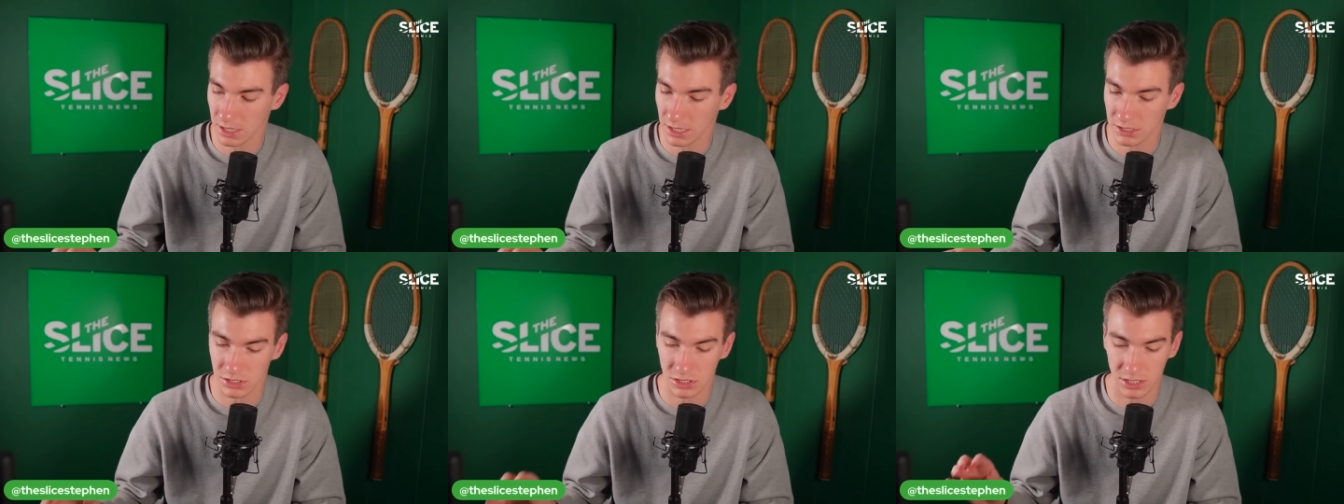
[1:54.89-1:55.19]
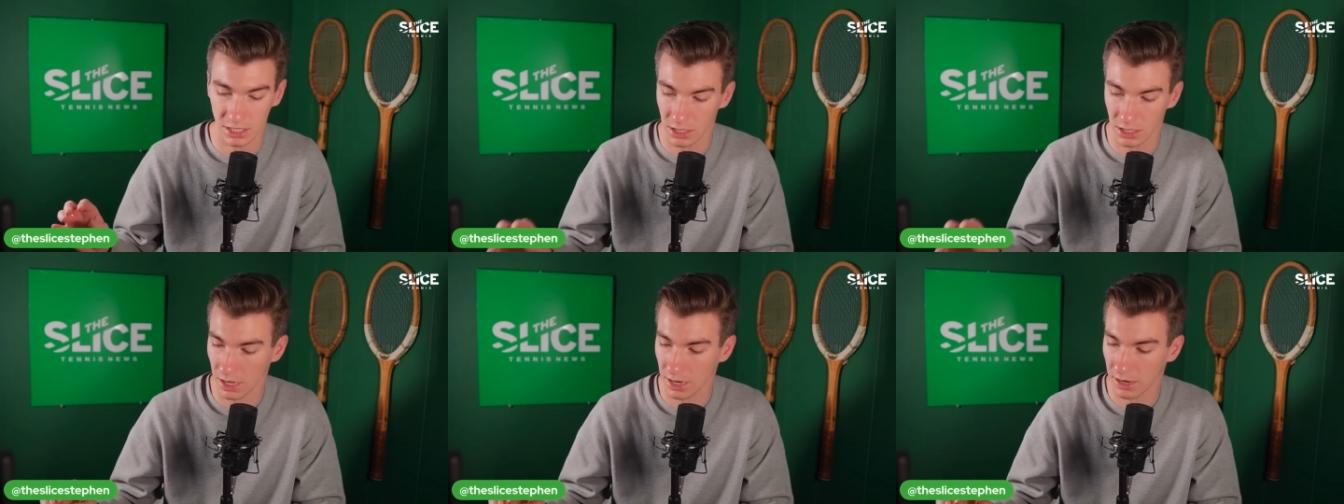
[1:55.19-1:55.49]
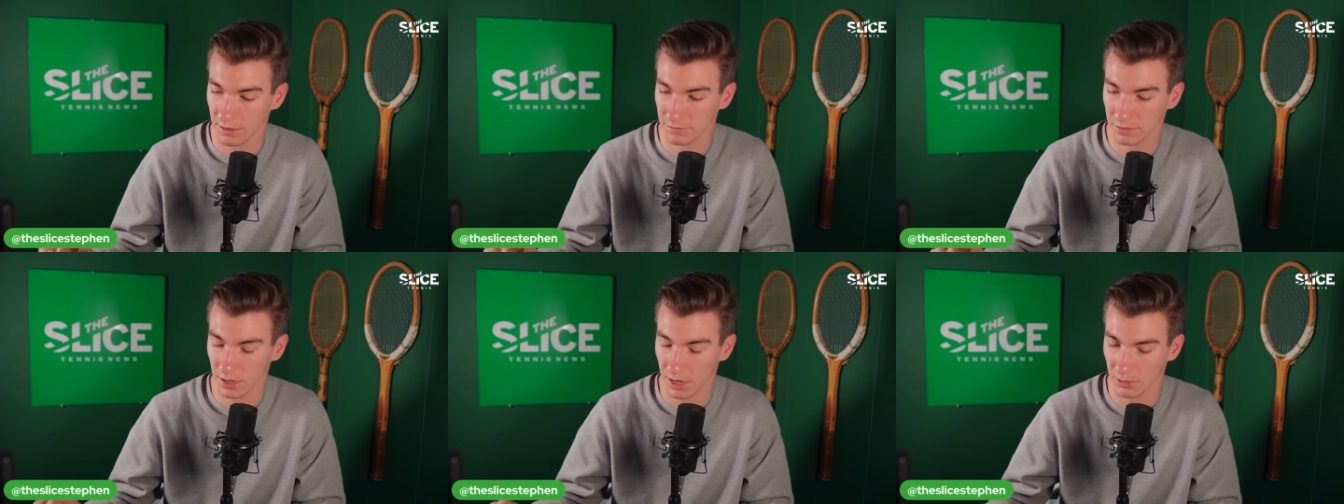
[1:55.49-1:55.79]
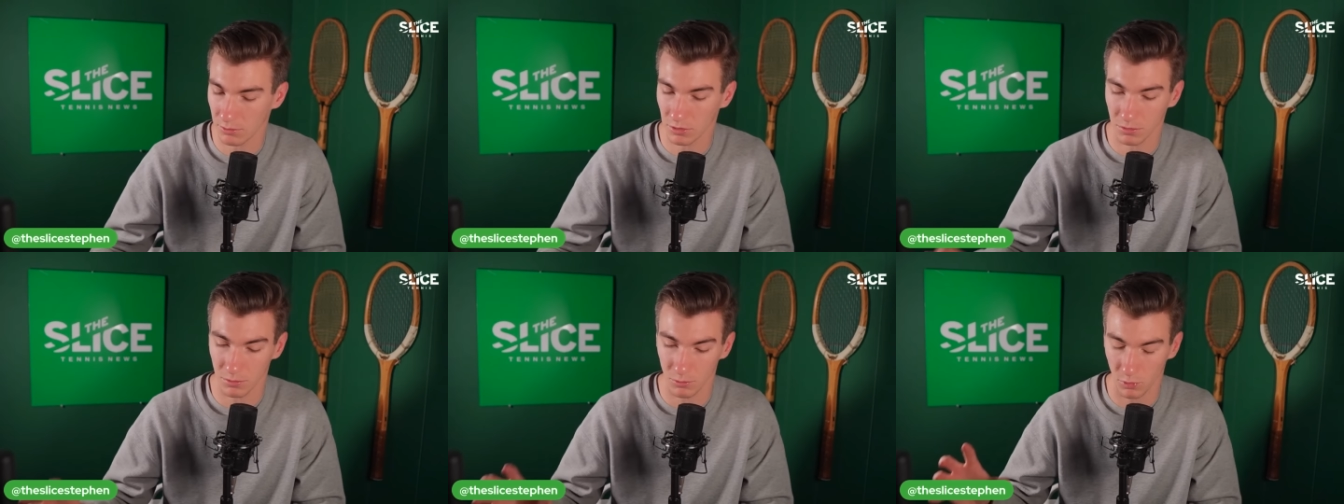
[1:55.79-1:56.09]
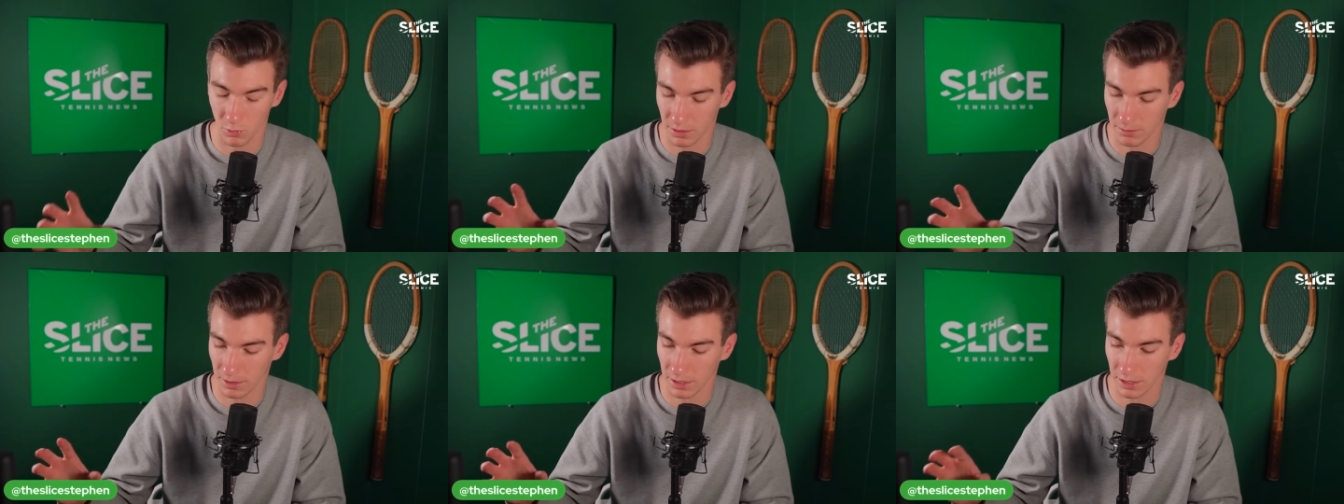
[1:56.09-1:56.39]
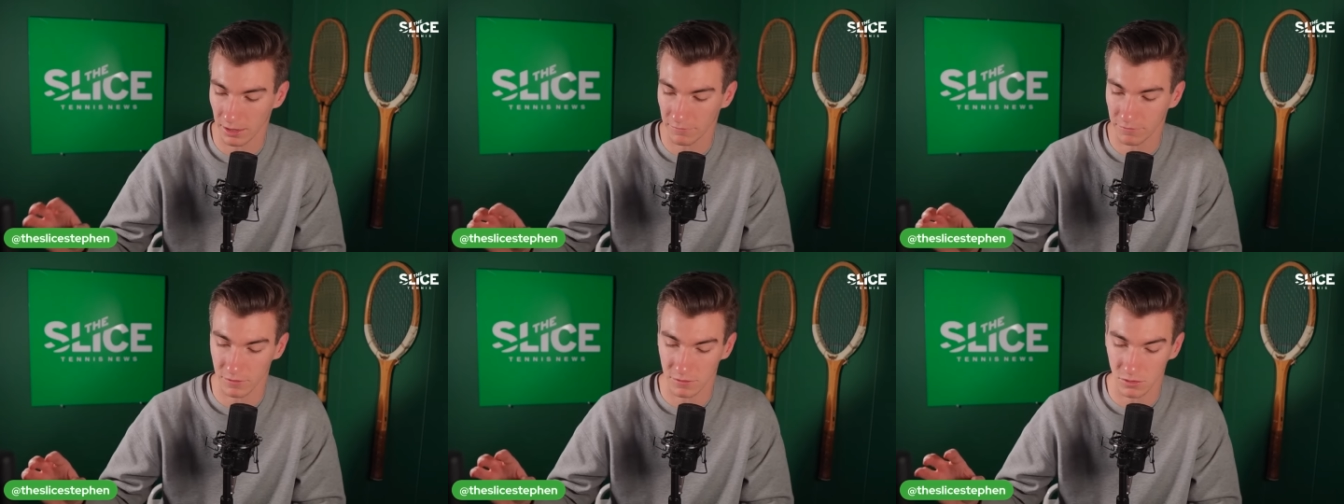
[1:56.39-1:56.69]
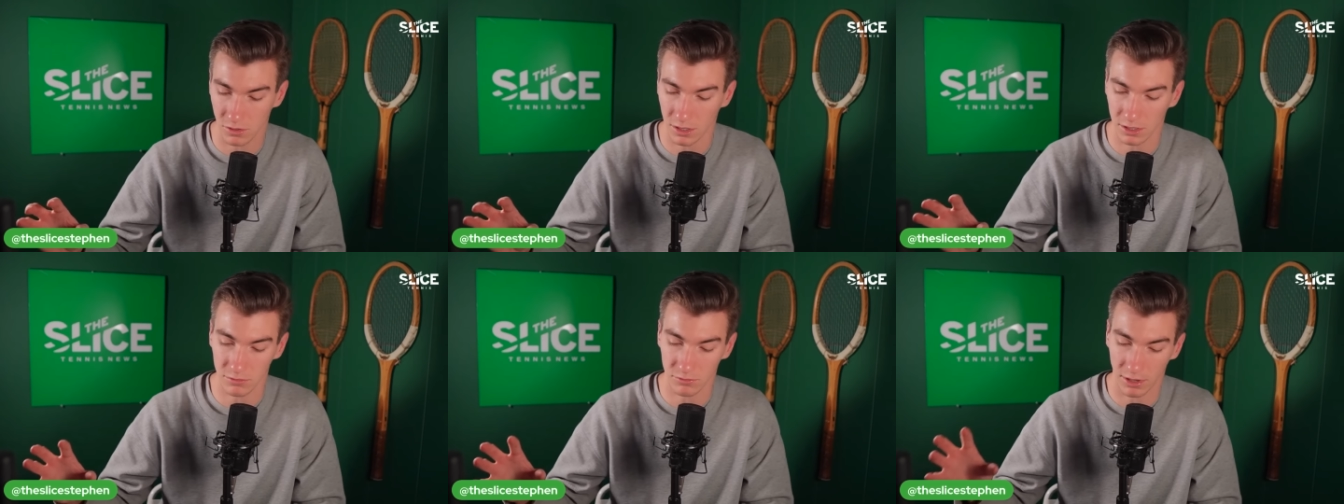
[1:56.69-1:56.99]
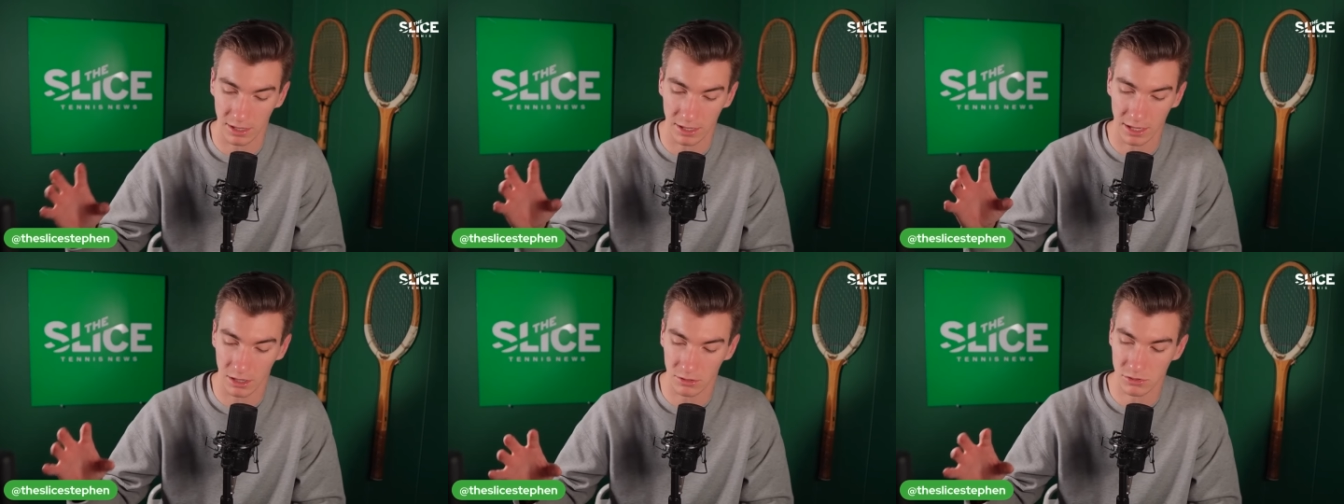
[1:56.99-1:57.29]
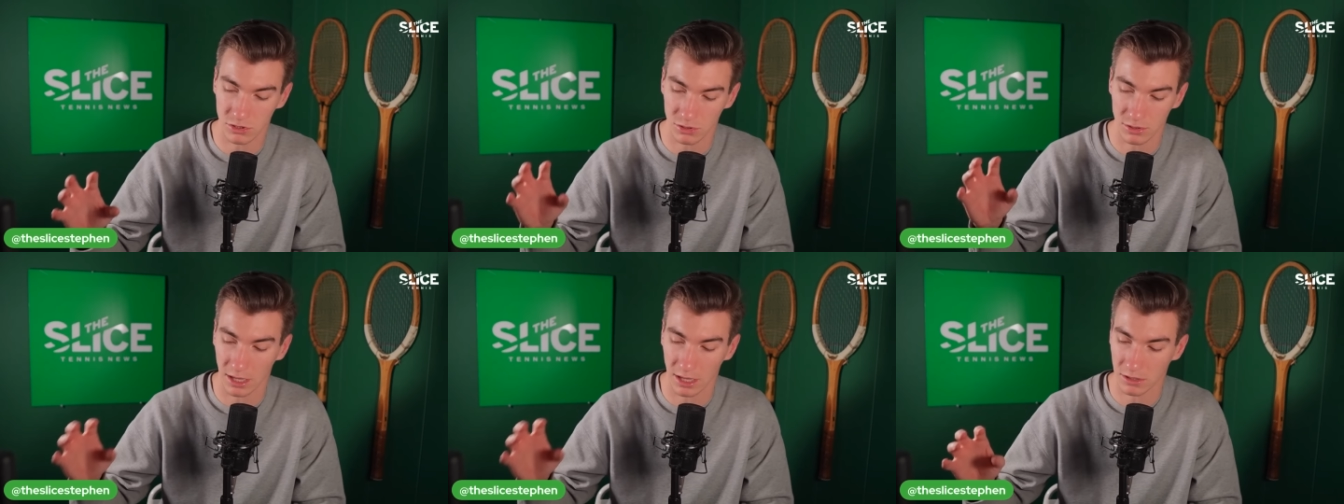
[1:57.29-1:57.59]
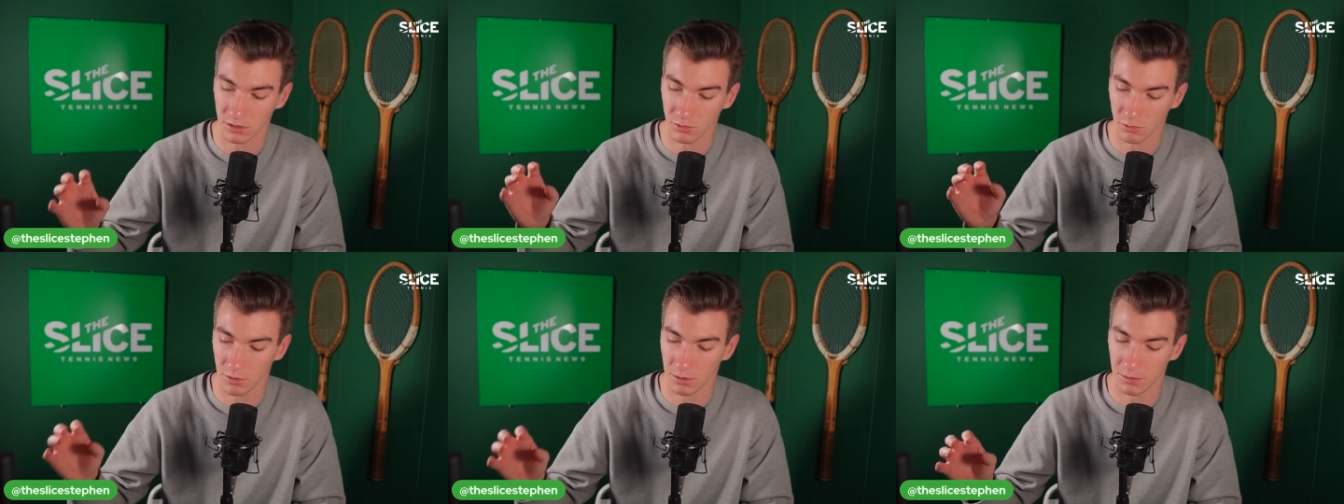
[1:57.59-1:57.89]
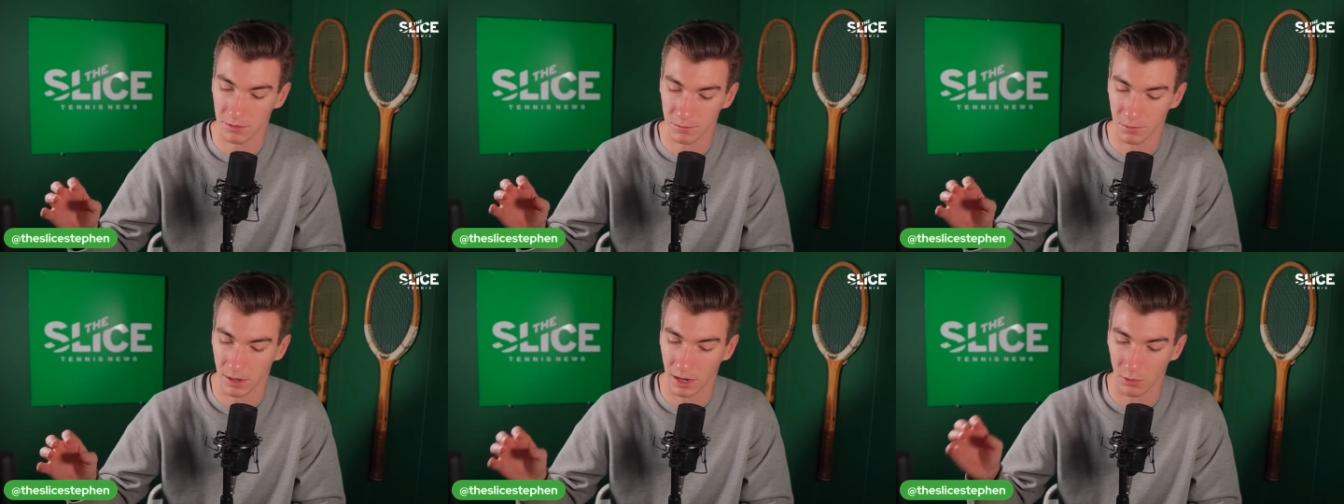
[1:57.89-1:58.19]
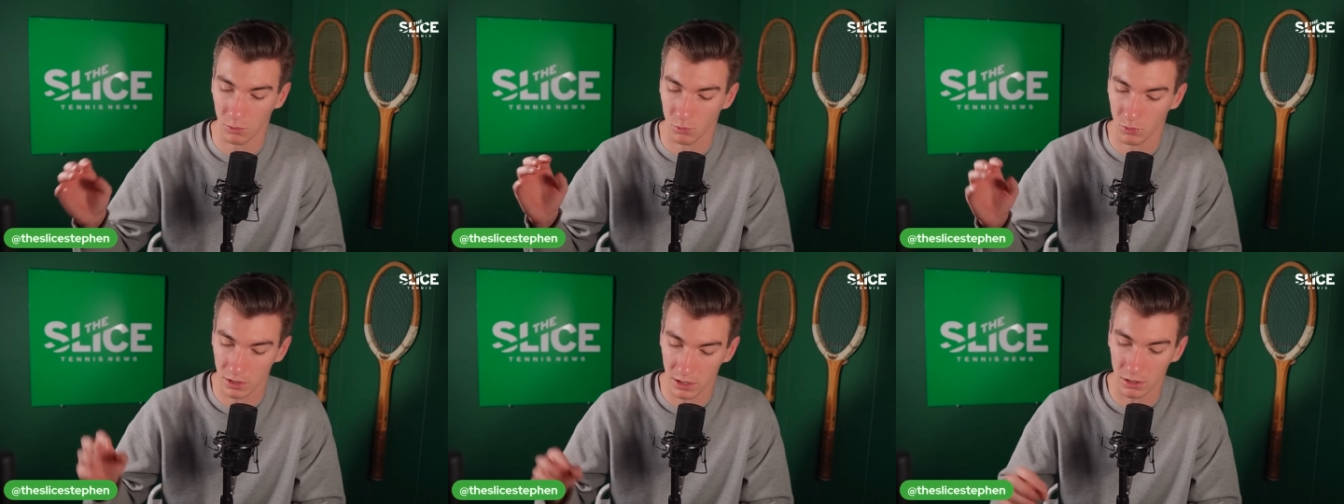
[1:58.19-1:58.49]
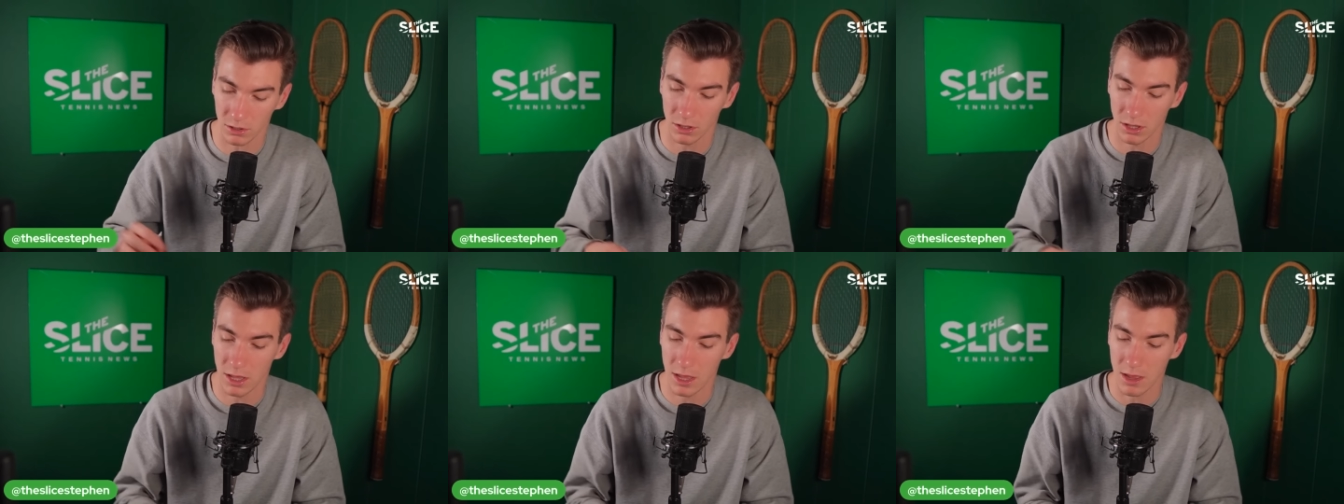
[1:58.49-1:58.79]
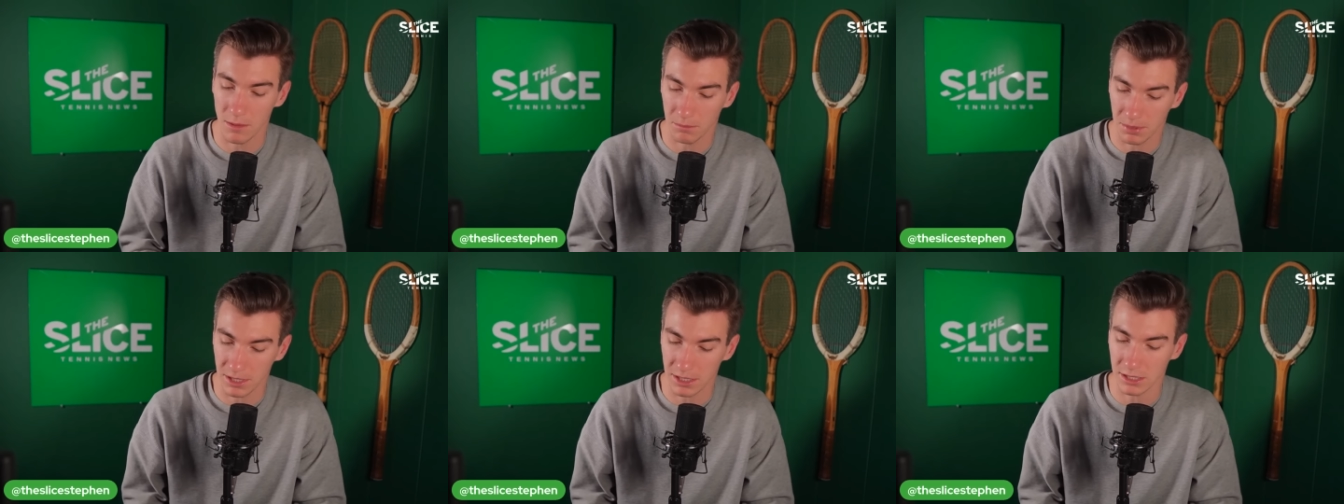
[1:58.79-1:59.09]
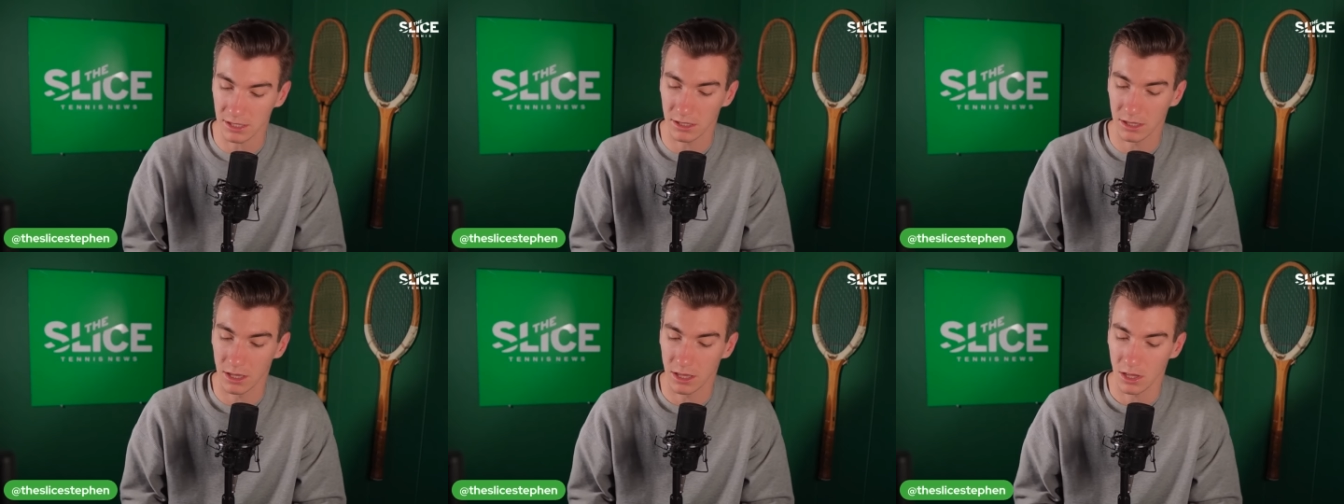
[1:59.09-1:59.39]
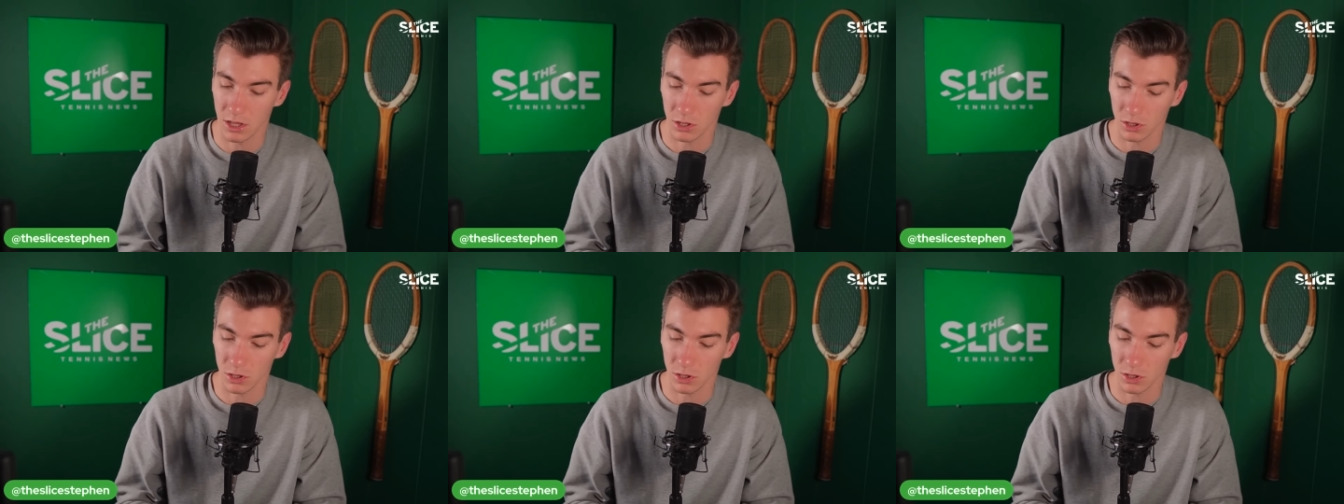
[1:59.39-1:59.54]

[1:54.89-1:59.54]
I just did not have time with the way my life is going right now to get to the women's, but I will be